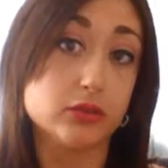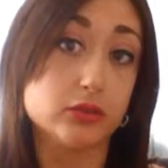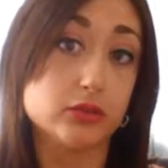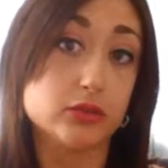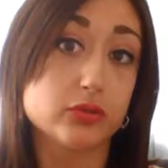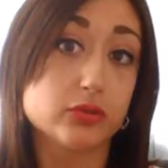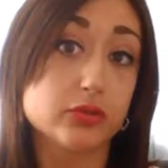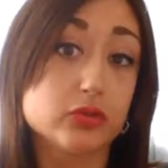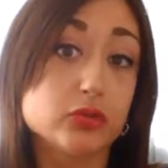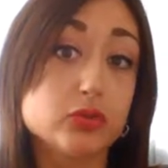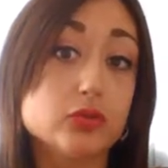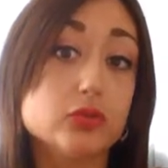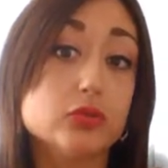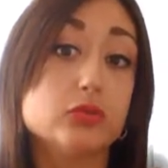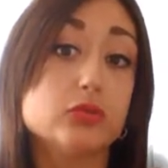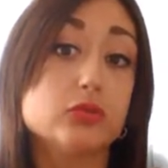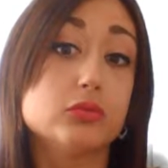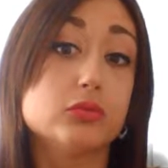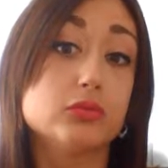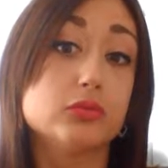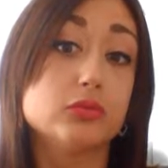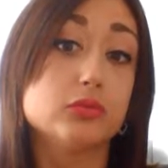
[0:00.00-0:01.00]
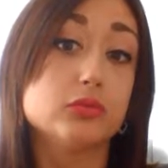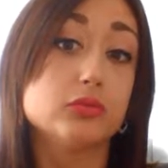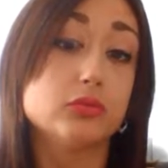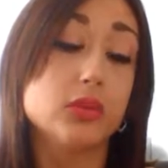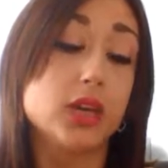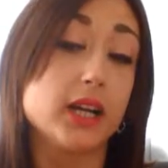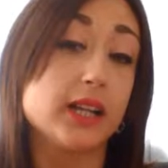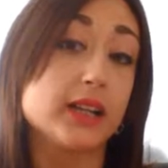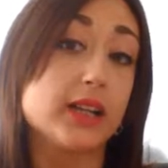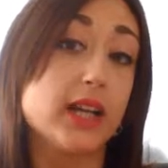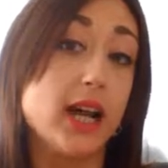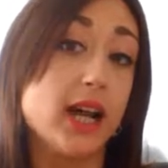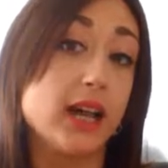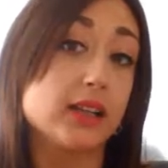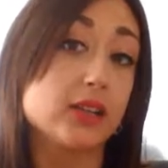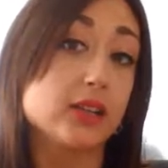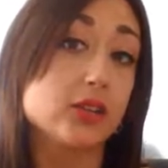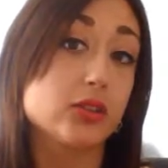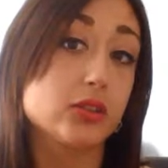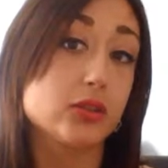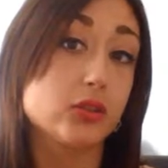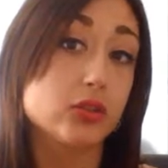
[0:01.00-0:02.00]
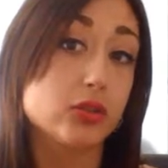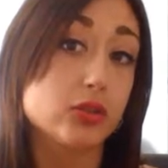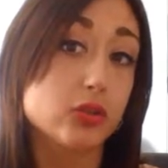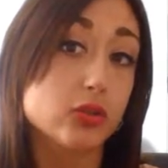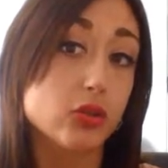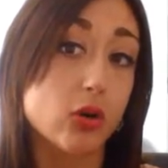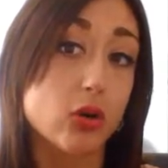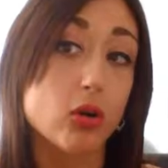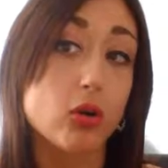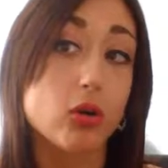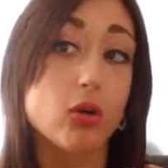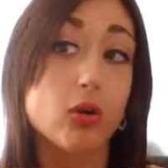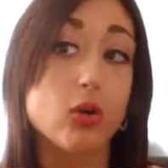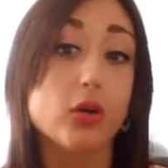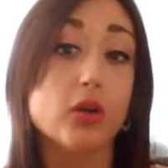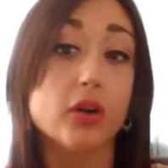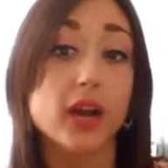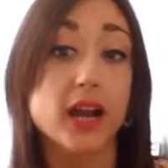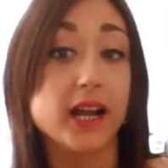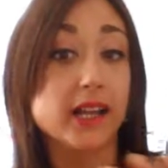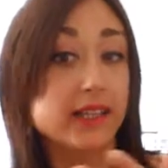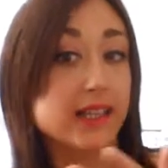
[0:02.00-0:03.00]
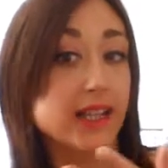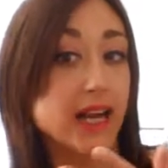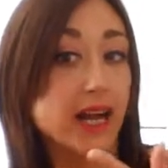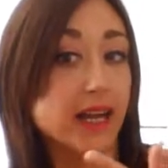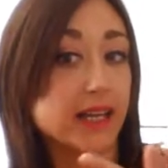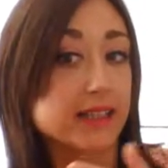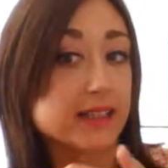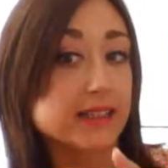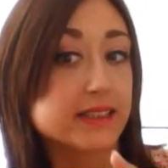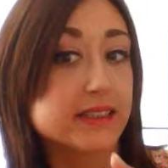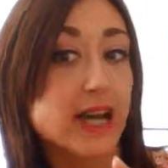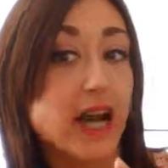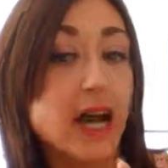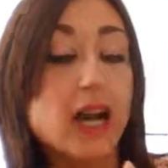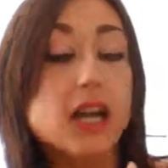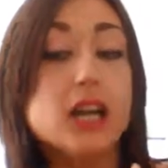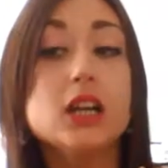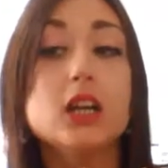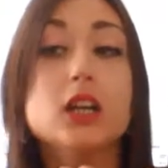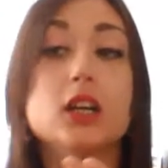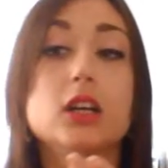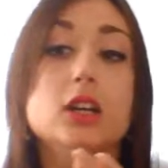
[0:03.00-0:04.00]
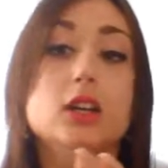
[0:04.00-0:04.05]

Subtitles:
fu andato o andata,